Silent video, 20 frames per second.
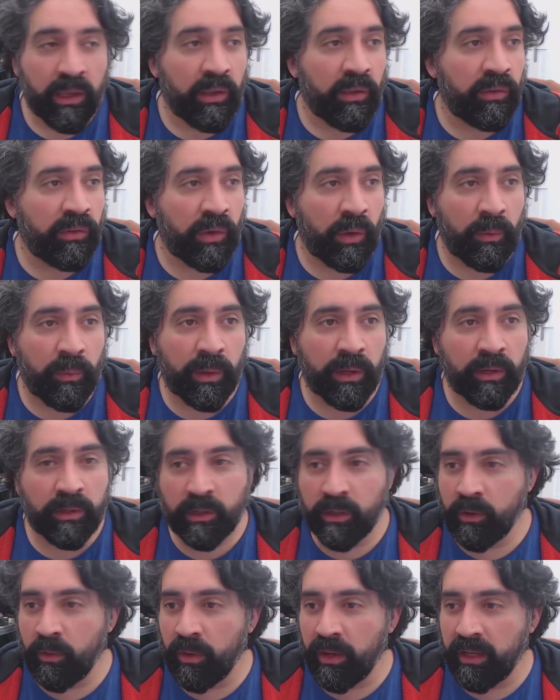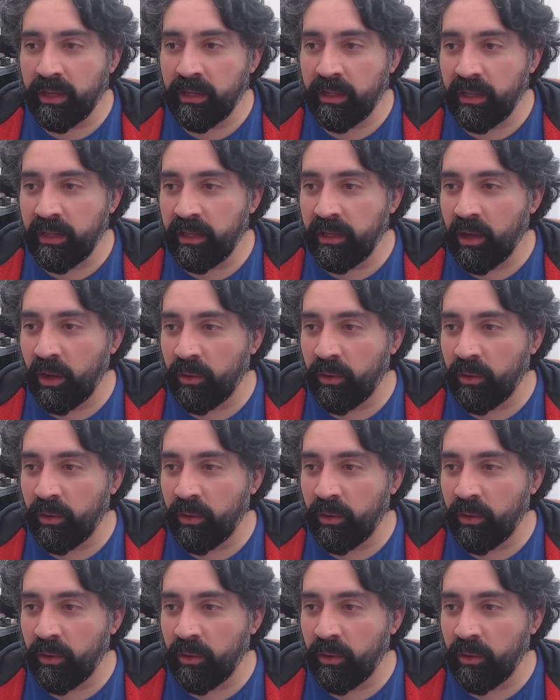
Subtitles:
So we're going to quickly go